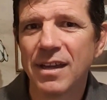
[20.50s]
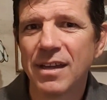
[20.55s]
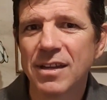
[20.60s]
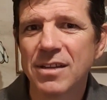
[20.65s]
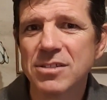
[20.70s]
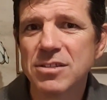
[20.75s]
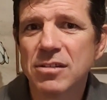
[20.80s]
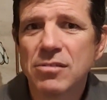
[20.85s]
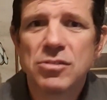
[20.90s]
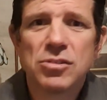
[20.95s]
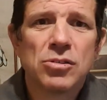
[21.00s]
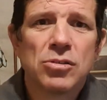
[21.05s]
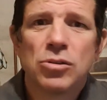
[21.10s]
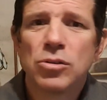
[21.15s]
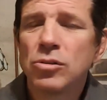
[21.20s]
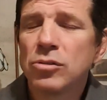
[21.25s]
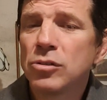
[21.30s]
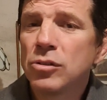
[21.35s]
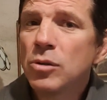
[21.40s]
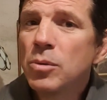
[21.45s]
So to
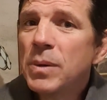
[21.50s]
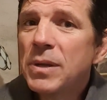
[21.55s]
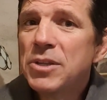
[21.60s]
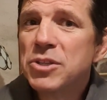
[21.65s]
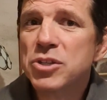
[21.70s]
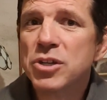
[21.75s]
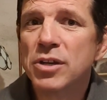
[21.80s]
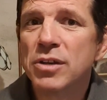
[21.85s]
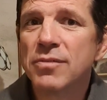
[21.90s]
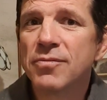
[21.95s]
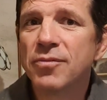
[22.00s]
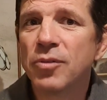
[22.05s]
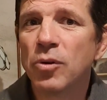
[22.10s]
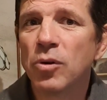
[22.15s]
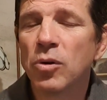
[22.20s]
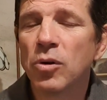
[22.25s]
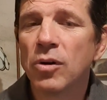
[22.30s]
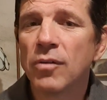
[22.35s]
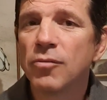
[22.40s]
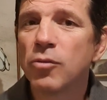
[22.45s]
who do we turn
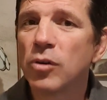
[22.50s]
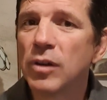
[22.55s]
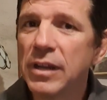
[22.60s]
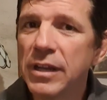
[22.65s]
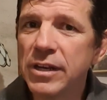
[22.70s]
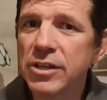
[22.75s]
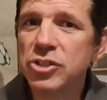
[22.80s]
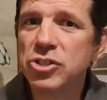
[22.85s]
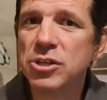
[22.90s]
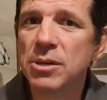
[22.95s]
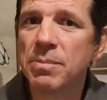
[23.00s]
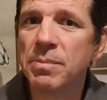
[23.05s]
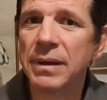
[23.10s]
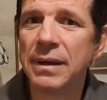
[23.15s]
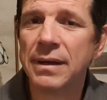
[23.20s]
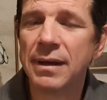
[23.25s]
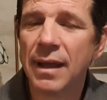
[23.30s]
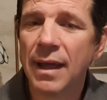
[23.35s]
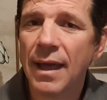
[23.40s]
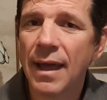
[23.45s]
for leadership
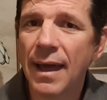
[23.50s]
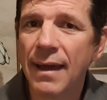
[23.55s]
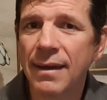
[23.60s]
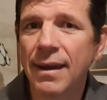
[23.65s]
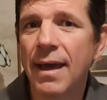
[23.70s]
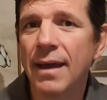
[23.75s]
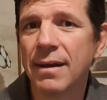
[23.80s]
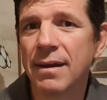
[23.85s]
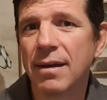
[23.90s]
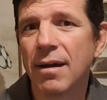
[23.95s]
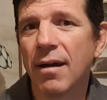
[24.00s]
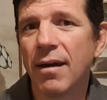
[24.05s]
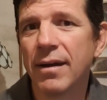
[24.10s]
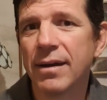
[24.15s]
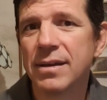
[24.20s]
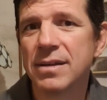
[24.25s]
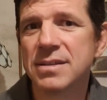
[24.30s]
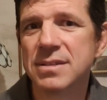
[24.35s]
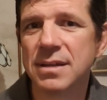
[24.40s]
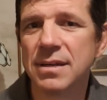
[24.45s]
and
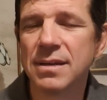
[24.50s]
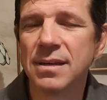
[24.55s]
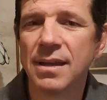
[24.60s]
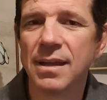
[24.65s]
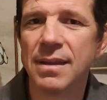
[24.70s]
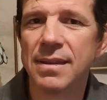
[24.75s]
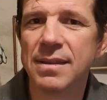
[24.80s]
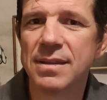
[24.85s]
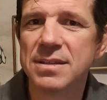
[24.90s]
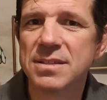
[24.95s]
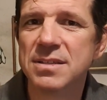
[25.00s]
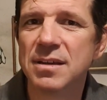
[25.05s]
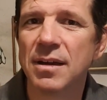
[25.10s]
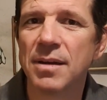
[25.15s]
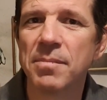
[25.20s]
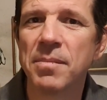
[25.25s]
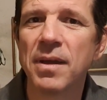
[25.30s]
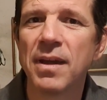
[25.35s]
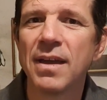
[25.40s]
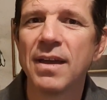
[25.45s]
guidance in this
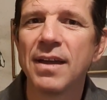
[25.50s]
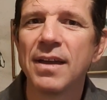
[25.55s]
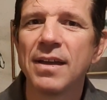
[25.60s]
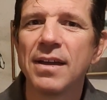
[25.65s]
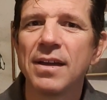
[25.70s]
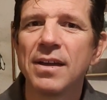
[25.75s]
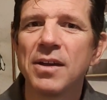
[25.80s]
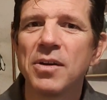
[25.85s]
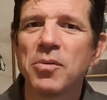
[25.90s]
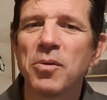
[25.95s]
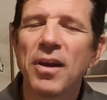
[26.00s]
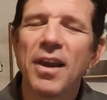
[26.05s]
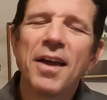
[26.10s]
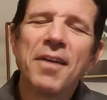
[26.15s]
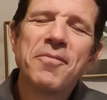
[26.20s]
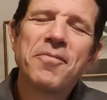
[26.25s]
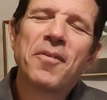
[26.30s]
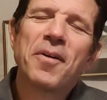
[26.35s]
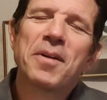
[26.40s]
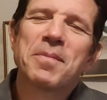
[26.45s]
time? Well, I
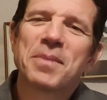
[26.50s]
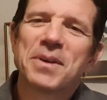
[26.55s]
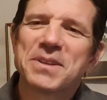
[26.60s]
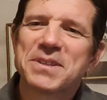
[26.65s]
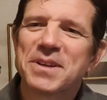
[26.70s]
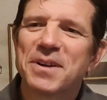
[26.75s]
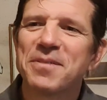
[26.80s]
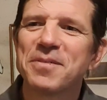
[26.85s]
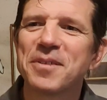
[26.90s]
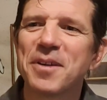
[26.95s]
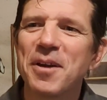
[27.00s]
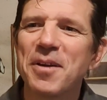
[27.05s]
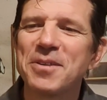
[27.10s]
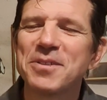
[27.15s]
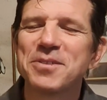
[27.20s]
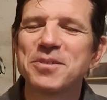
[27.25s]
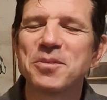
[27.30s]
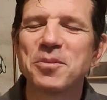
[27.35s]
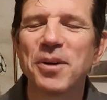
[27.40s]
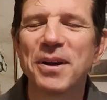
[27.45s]
find myself going
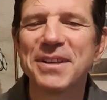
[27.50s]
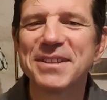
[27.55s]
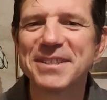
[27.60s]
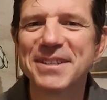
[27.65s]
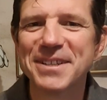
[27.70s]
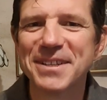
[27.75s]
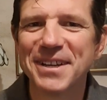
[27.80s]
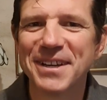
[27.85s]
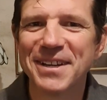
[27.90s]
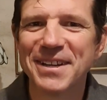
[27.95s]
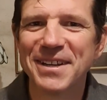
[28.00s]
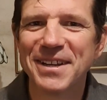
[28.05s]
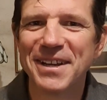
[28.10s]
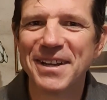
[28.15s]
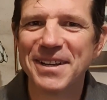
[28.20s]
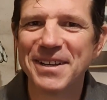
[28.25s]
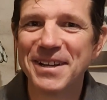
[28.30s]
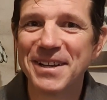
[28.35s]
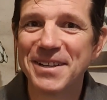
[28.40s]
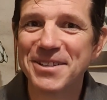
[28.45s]
to quite
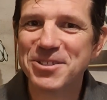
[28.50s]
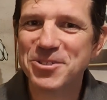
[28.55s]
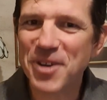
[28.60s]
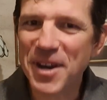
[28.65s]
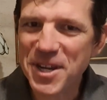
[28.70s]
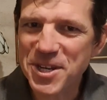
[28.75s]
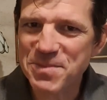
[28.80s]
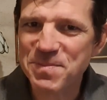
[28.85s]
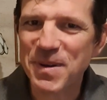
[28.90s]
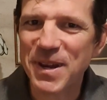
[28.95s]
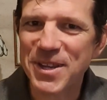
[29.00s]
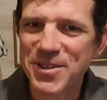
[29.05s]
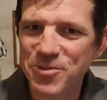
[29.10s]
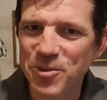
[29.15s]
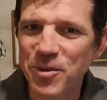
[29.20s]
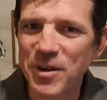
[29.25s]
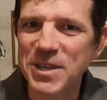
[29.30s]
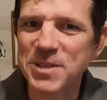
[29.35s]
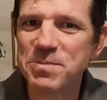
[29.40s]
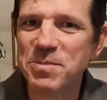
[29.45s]
a strange place
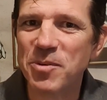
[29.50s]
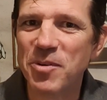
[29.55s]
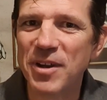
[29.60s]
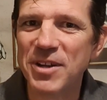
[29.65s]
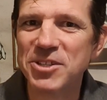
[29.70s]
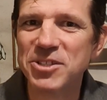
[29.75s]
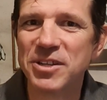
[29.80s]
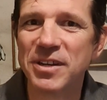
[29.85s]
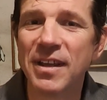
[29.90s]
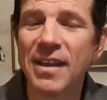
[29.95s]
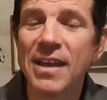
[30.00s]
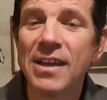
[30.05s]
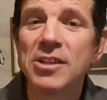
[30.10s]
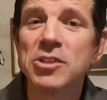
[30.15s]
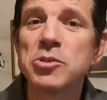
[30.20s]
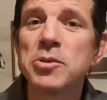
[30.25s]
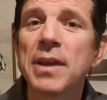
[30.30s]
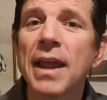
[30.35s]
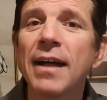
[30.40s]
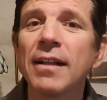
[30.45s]
for inspiration,
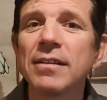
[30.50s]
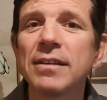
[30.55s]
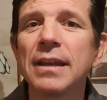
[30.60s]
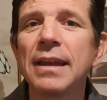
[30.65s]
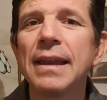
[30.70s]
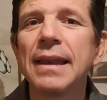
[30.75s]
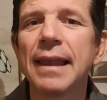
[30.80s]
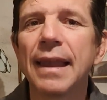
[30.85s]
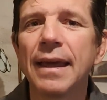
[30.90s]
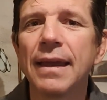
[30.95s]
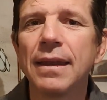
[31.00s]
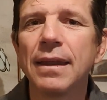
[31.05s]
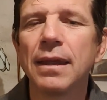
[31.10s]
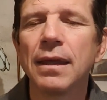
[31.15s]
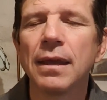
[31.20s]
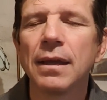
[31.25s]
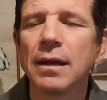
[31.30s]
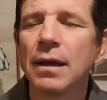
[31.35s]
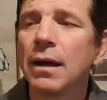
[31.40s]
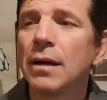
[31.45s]
to an elderly lady.
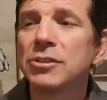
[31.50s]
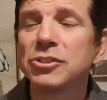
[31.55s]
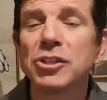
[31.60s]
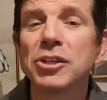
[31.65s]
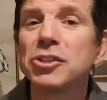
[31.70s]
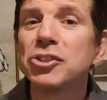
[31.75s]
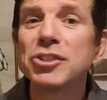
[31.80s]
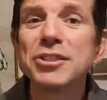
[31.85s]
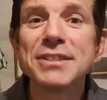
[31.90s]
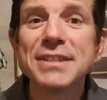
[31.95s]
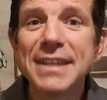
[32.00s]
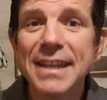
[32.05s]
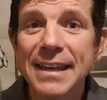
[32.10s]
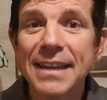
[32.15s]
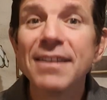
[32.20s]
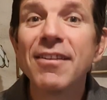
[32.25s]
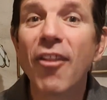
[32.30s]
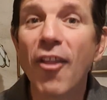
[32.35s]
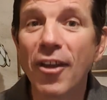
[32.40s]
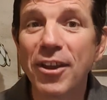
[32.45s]
She's nearly
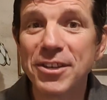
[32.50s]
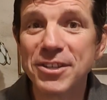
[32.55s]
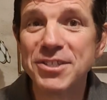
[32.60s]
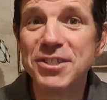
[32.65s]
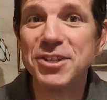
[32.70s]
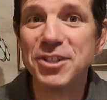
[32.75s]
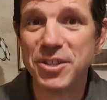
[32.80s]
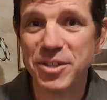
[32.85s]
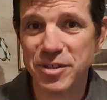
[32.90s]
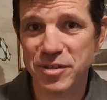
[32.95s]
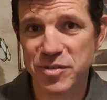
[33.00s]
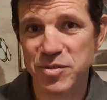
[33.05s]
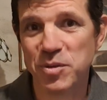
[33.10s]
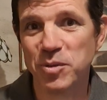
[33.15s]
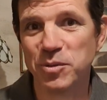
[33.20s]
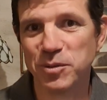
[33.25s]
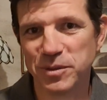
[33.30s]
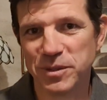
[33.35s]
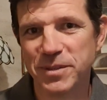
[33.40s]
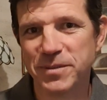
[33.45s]
90 years
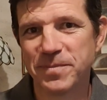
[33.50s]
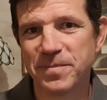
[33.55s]
old.